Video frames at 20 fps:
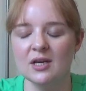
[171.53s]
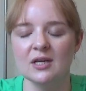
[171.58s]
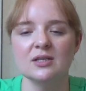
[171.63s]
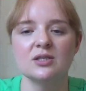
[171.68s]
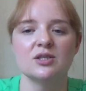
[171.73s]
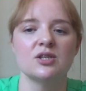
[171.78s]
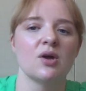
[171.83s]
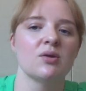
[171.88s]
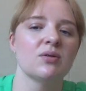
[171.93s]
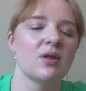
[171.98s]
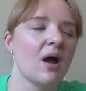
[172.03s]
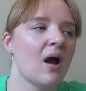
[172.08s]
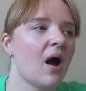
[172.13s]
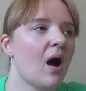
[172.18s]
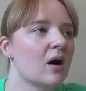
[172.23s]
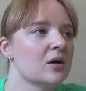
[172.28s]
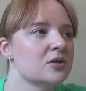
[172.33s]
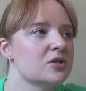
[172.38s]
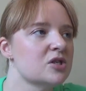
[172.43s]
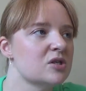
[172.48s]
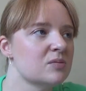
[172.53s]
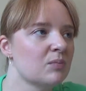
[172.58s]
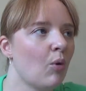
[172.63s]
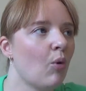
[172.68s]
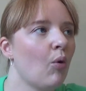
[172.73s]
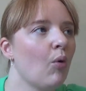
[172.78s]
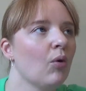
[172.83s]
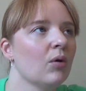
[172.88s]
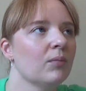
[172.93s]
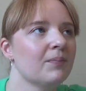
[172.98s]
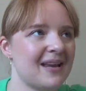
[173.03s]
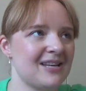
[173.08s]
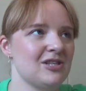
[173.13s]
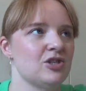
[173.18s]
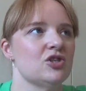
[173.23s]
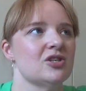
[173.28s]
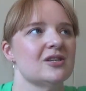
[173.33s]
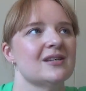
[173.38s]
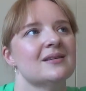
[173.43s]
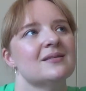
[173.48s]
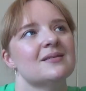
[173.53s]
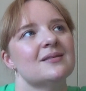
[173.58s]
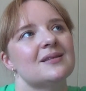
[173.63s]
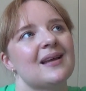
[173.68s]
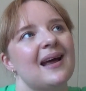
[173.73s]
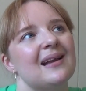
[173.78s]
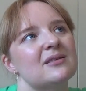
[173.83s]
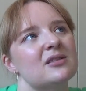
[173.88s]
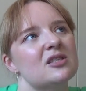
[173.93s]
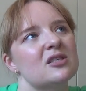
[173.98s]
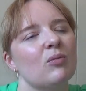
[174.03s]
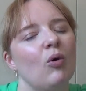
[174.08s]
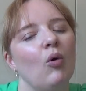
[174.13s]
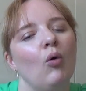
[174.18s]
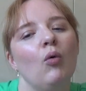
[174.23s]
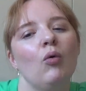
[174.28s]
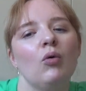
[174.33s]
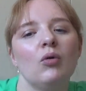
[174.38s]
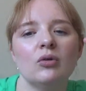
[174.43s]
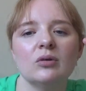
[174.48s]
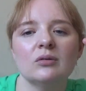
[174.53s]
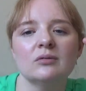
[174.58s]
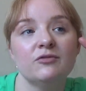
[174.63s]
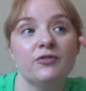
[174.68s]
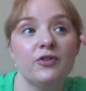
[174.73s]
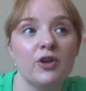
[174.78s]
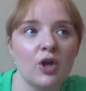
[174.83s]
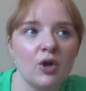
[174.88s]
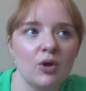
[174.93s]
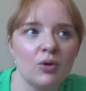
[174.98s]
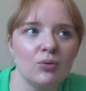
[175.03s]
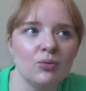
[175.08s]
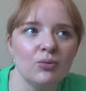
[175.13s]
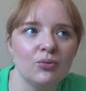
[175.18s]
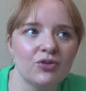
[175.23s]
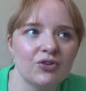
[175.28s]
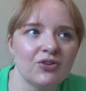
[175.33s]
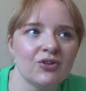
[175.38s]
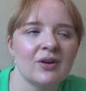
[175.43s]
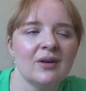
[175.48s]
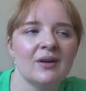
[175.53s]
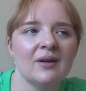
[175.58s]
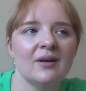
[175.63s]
So there are small mentions and small views